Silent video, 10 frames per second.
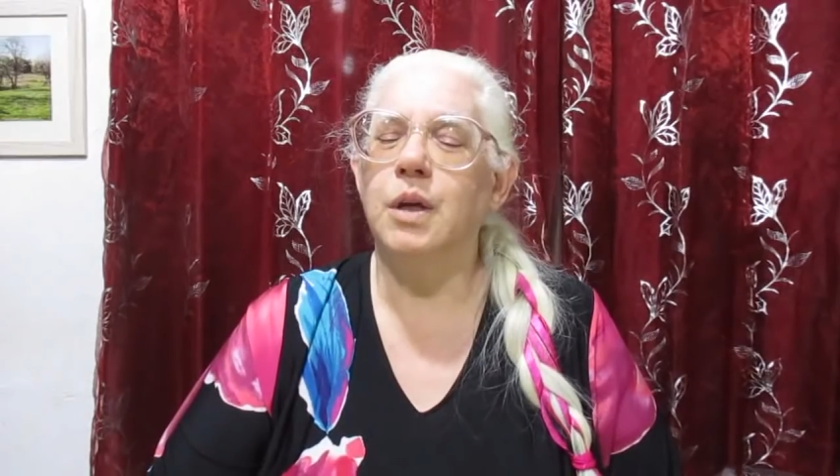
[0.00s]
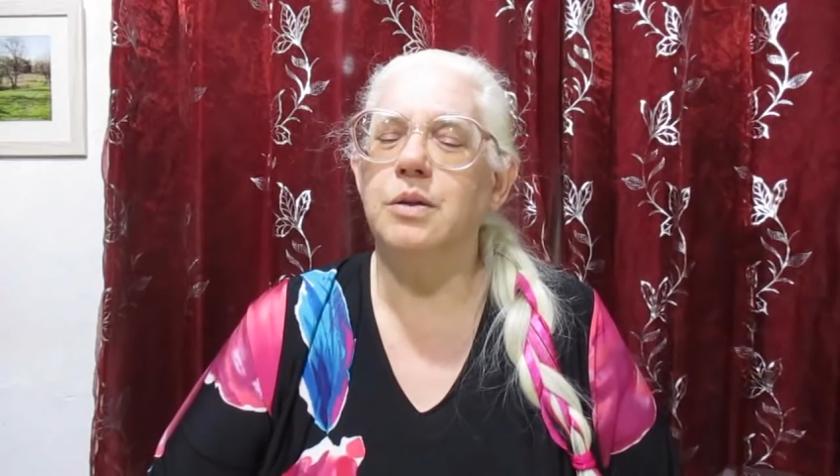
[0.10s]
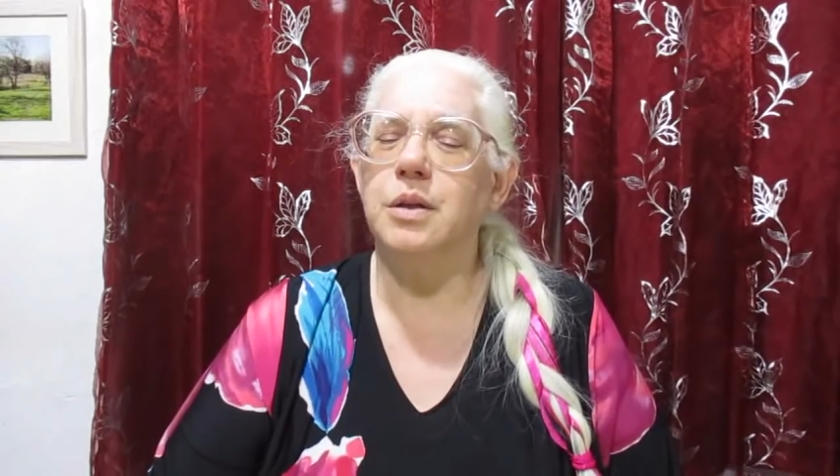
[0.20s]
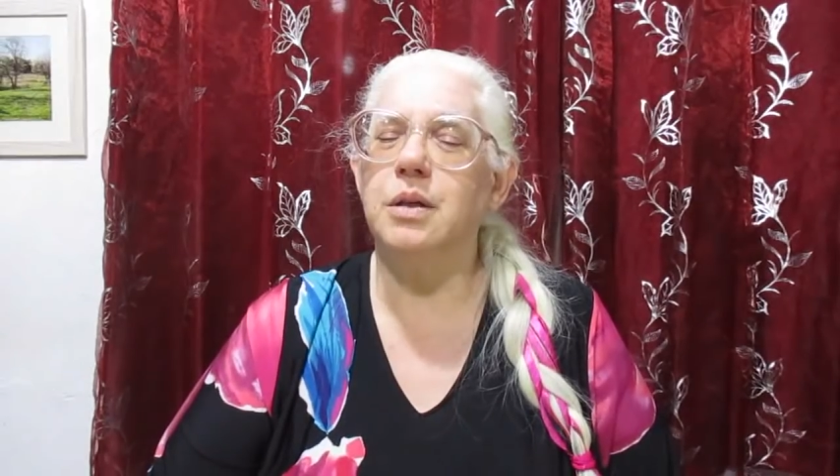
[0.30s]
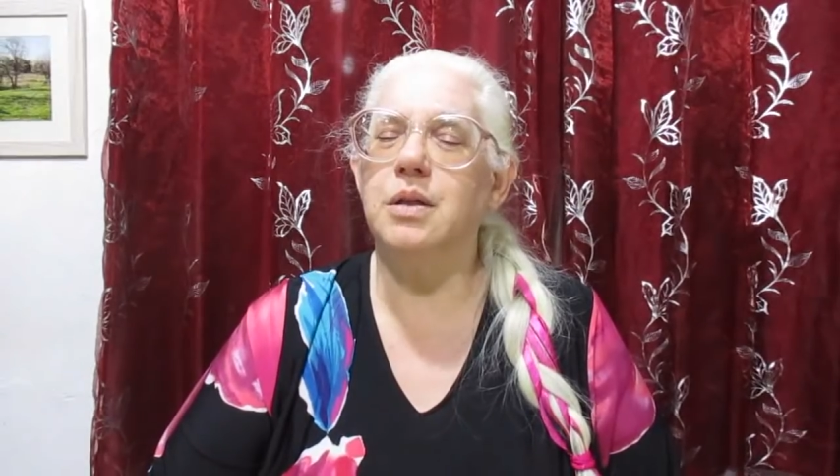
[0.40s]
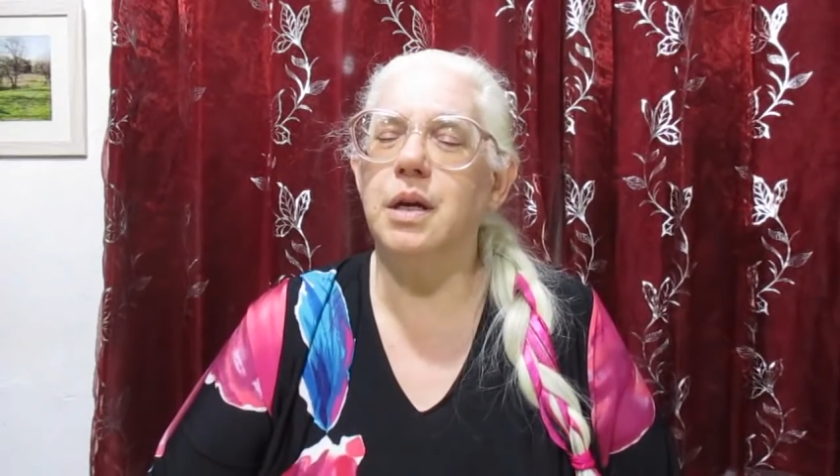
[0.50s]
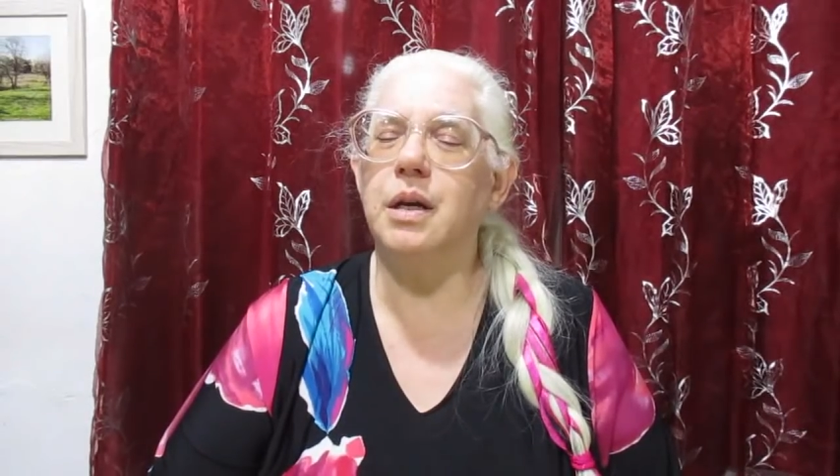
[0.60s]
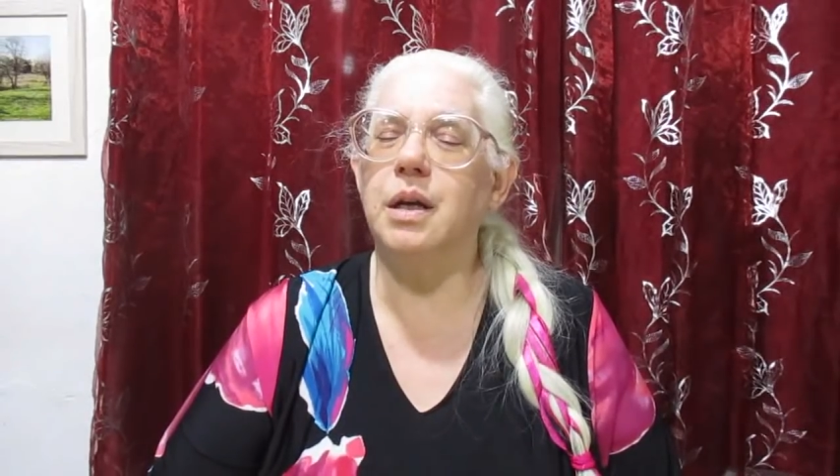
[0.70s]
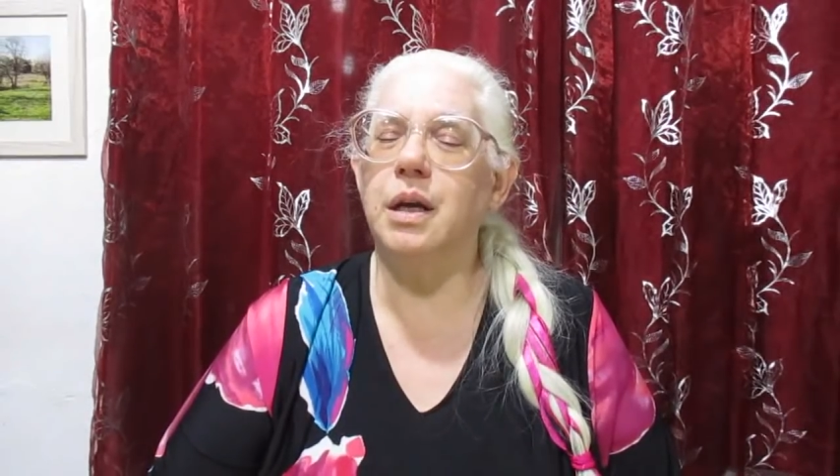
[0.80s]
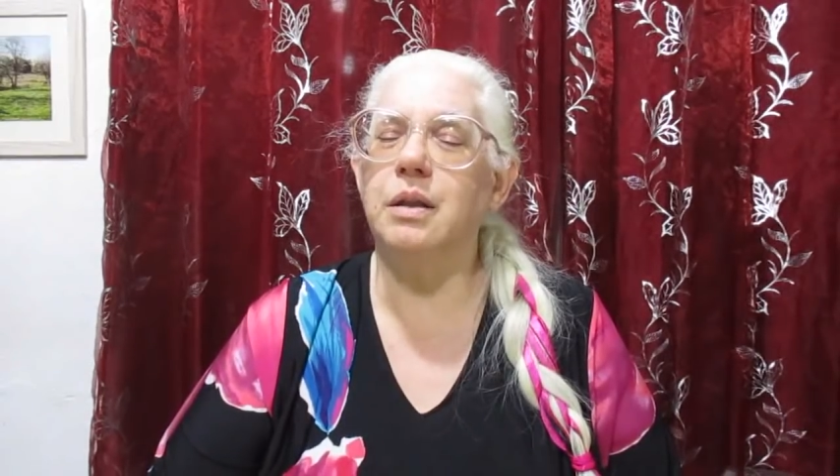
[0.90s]
to
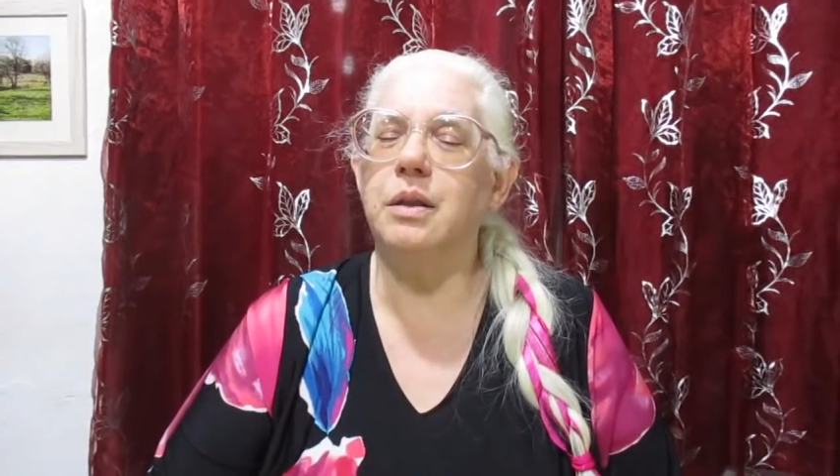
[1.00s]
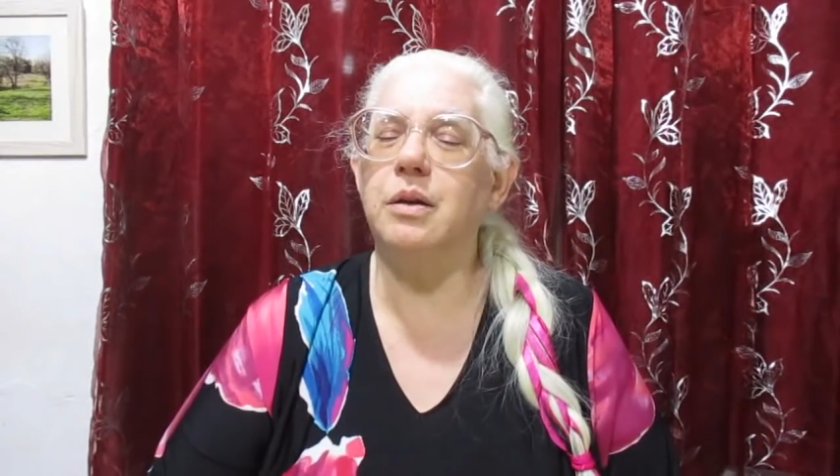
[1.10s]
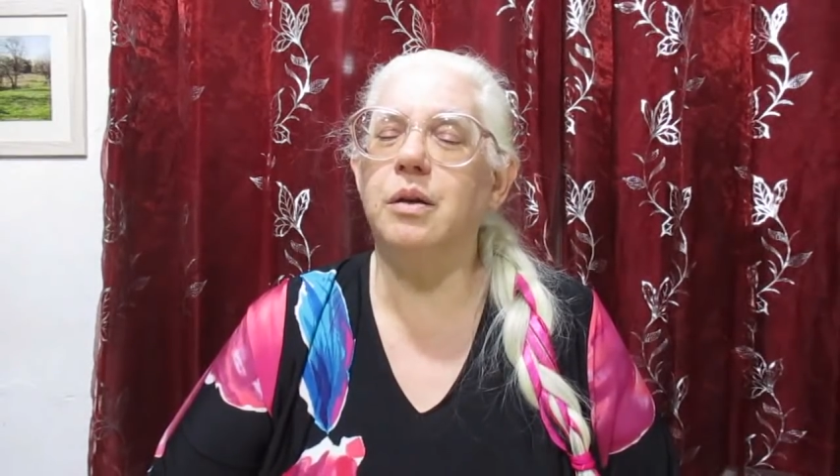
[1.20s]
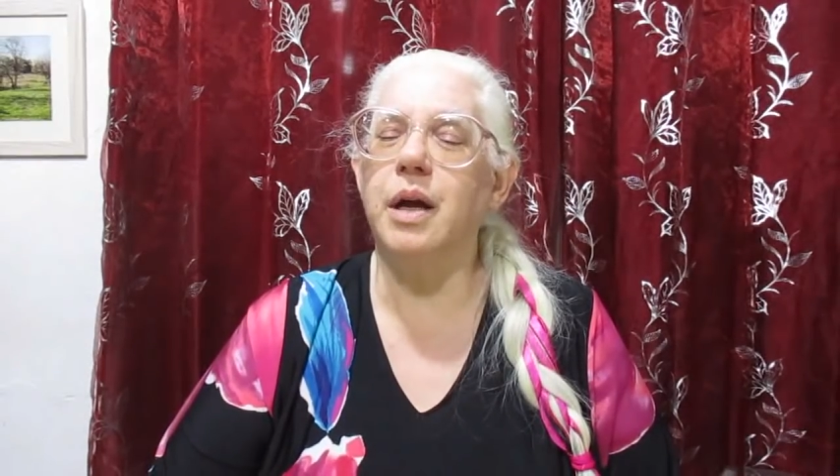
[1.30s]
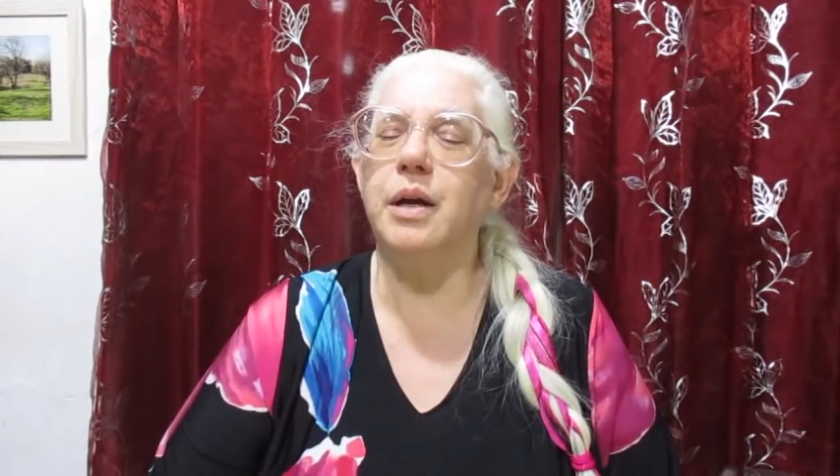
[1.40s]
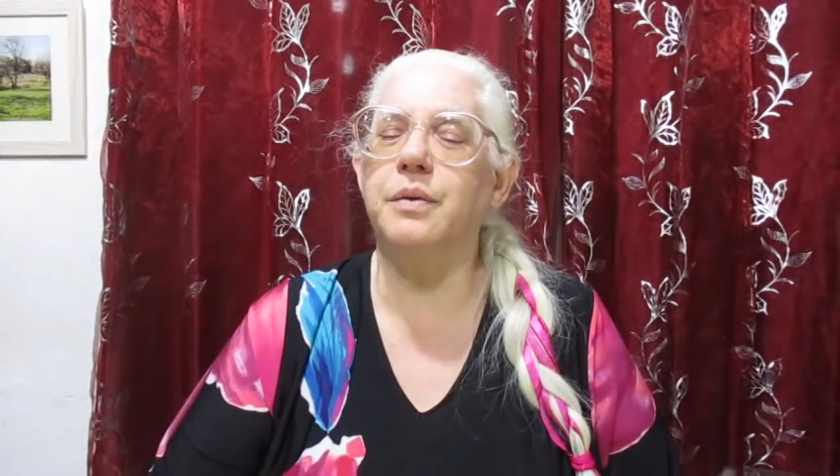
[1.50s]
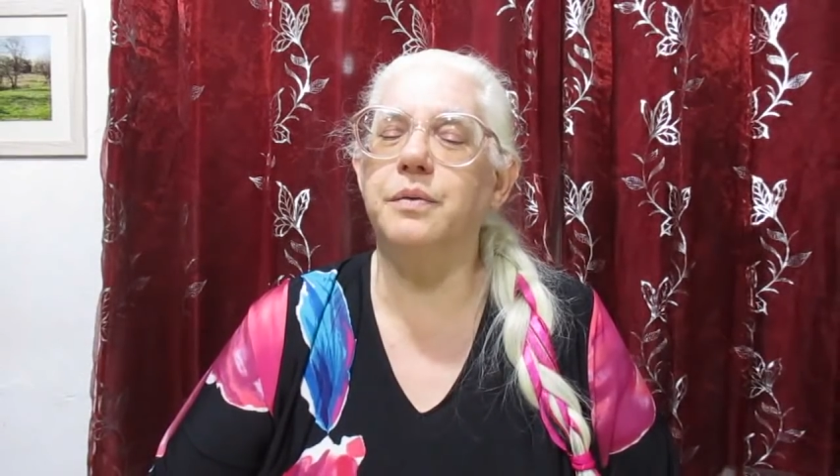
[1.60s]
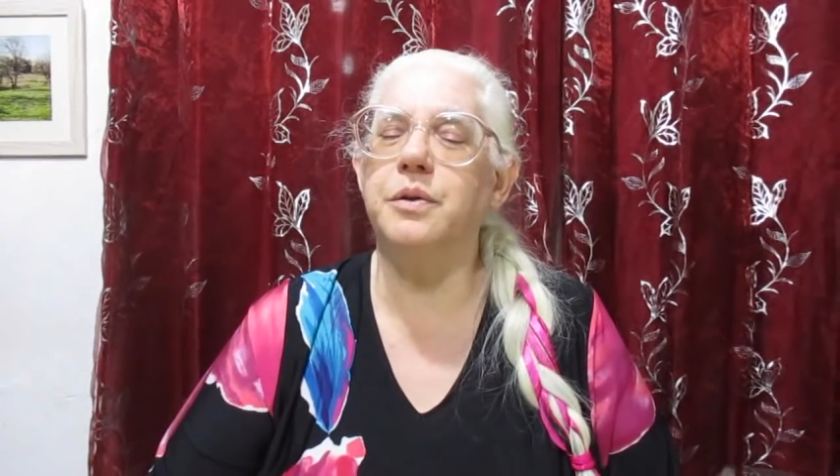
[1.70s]
dedicate their life